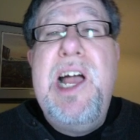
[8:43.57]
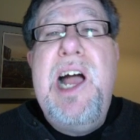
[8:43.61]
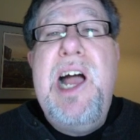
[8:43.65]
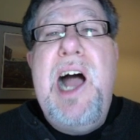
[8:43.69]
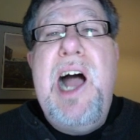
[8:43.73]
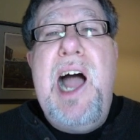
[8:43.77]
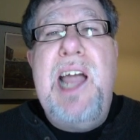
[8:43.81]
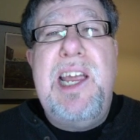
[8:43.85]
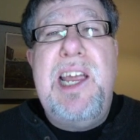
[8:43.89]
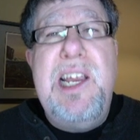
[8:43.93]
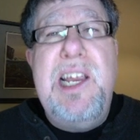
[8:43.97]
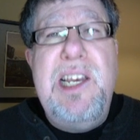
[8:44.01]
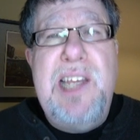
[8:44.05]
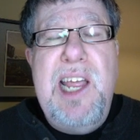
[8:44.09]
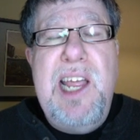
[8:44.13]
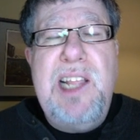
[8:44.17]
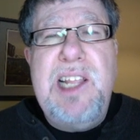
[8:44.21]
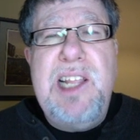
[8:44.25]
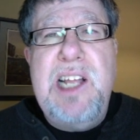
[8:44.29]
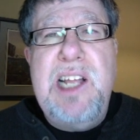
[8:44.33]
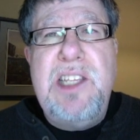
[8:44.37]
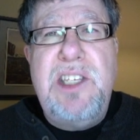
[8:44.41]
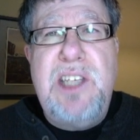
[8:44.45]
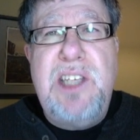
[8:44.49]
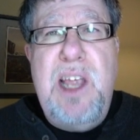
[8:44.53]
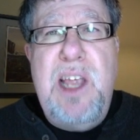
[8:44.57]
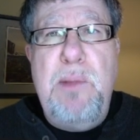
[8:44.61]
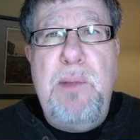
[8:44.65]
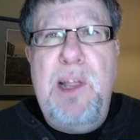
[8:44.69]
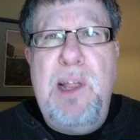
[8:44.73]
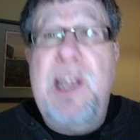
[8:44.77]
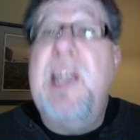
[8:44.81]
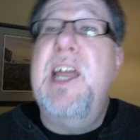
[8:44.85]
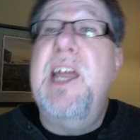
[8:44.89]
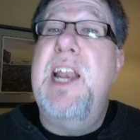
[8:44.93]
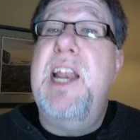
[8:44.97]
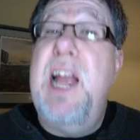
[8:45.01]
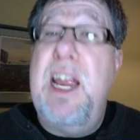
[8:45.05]
I can take that same
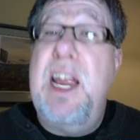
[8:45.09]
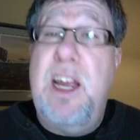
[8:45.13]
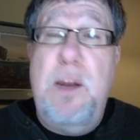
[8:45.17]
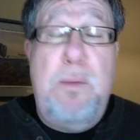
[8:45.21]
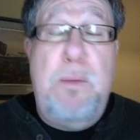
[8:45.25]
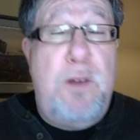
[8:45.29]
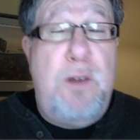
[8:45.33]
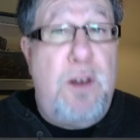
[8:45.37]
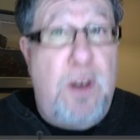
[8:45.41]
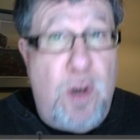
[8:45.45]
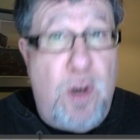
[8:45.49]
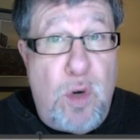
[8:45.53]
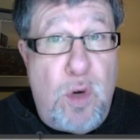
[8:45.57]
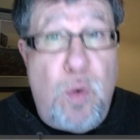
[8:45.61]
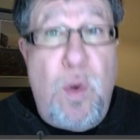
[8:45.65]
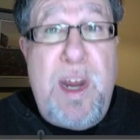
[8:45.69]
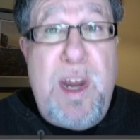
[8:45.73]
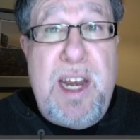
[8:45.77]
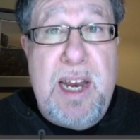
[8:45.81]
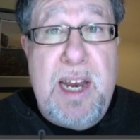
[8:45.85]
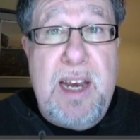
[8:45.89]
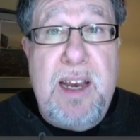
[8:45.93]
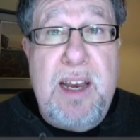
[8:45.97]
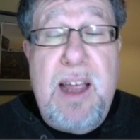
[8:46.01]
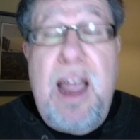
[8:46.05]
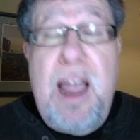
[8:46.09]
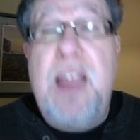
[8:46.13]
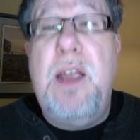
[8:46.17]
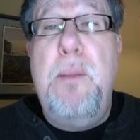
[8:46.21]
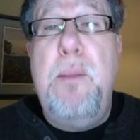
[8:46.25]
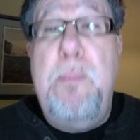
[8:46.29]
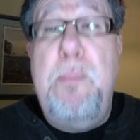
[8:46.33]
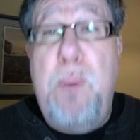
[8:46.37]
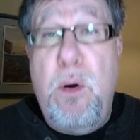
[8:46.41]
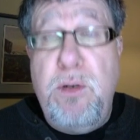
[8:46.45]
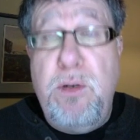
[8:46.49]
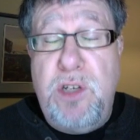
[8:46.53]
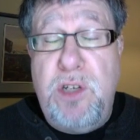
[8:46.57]
link and I could tweet it. I could
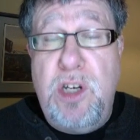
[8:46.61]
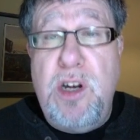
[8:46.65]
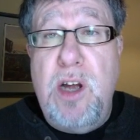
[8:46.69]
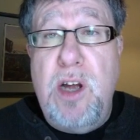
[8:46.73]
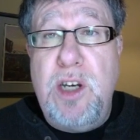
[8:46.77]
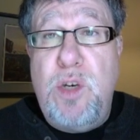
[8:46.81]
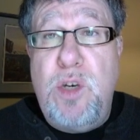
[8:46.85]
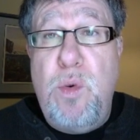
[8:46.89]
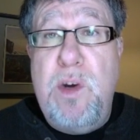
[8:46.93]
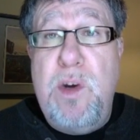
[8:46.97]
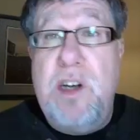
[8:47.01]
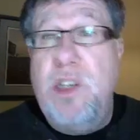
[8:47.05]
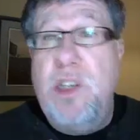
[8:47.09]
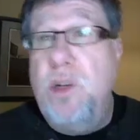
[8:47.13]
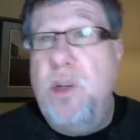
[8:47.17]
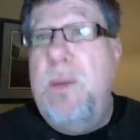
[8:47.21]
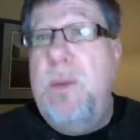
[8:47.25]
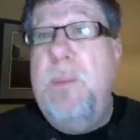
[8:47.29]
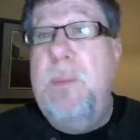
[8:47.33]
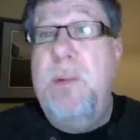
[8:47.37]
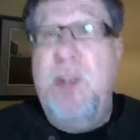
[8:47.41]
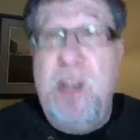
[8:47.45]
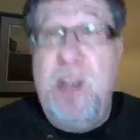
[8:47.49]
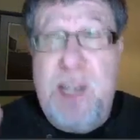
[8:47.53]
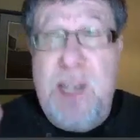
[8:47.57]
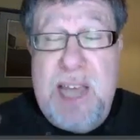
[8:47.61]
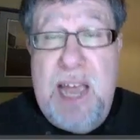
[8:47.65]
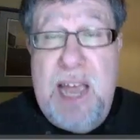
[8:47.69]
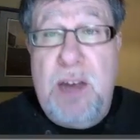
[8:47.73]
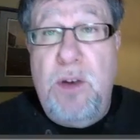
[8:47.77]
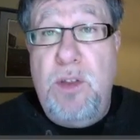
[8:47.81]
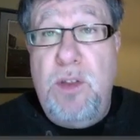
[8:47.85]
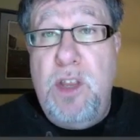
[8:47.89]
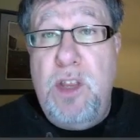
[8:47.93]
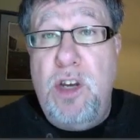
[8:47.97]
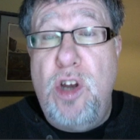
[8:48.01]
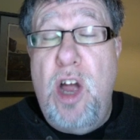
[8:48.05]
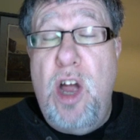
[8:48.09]
post it on Twitter so people could
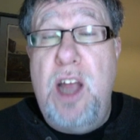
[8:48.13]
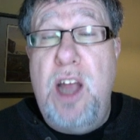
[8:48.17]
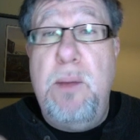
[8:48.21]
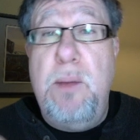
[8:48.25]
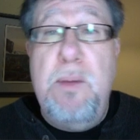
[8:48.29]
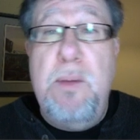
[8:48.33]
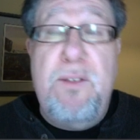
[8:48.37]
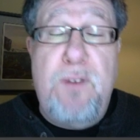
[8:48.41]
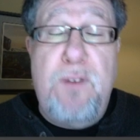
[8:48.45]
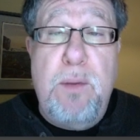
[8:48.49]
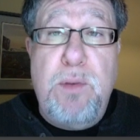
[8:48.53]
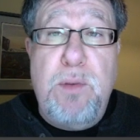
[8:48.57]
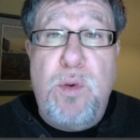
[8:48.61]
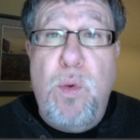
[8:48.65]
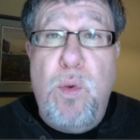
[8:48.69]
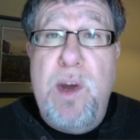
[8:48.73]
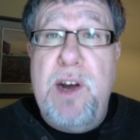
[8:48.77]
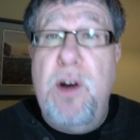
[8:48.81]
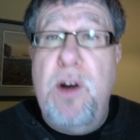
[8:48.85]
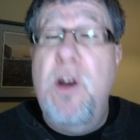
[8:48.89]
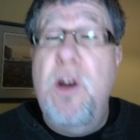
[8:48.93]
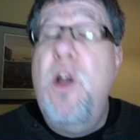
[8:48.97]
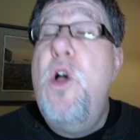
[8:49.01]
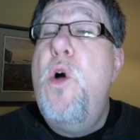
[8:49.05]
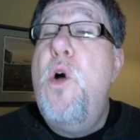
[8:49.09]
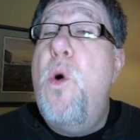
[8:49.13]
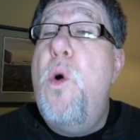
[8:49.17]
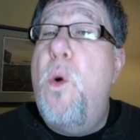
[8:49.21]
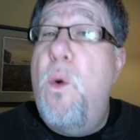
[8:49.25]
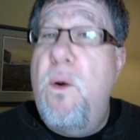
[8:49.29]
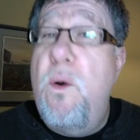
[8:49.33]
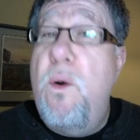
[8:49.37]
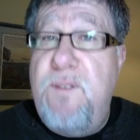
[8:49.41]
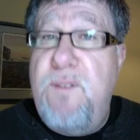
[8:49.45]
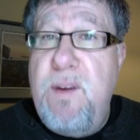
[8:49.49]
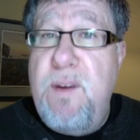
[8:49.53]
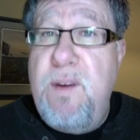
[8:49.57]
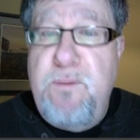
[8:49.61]
download the document from Twitter or
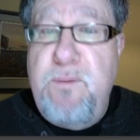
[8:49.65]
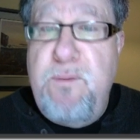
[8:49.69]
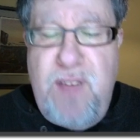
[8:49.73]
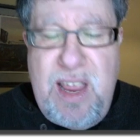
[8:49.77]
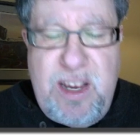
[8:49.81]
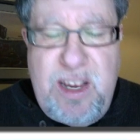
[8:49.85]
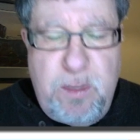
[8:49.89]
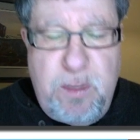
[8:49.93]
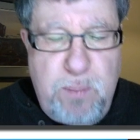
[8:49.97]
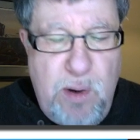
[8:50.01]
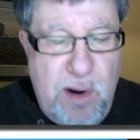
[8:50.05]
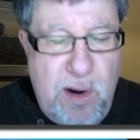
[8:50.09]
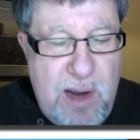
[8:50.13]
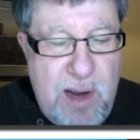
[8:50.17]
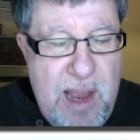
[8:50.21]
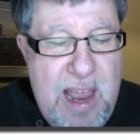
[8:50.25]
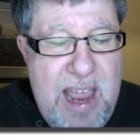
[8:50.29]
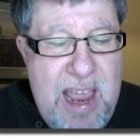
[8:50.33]
from Facebook.